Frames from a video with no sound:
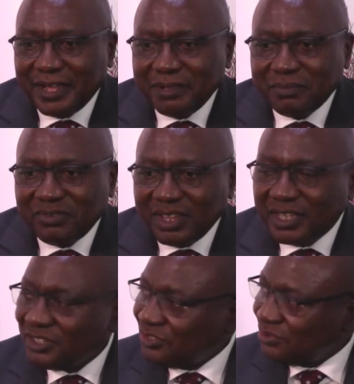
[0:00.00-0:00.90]
but
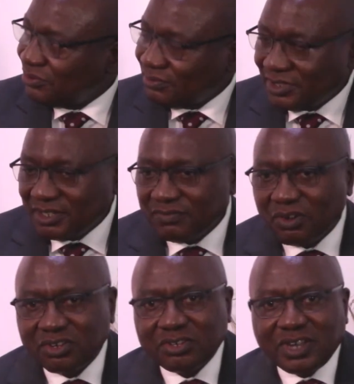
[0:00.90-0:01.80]
rather to
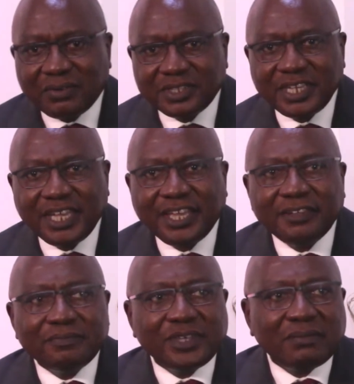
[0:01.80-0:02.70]
invoke our
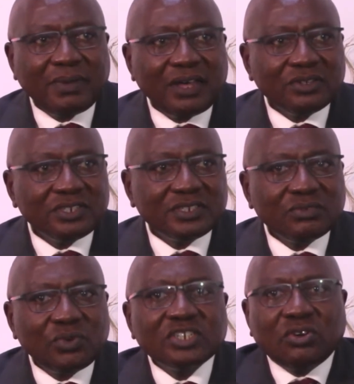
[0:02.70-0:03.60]
thinking about
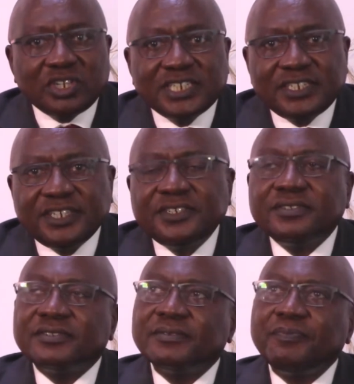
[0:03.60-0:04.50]
what content is.